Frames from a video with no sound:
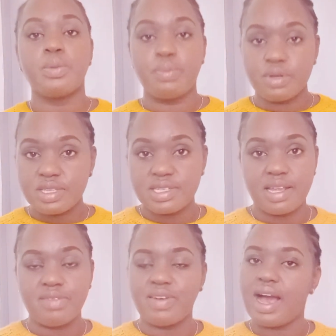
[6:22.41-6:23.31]
both
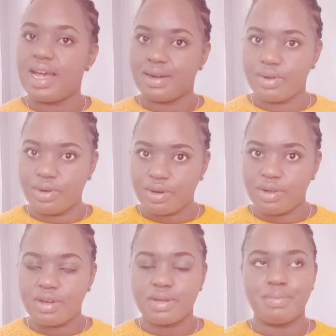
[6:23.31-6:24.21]
silver and
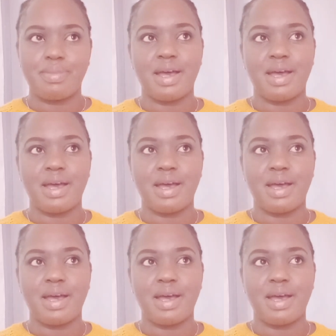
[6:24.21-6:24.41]
gold.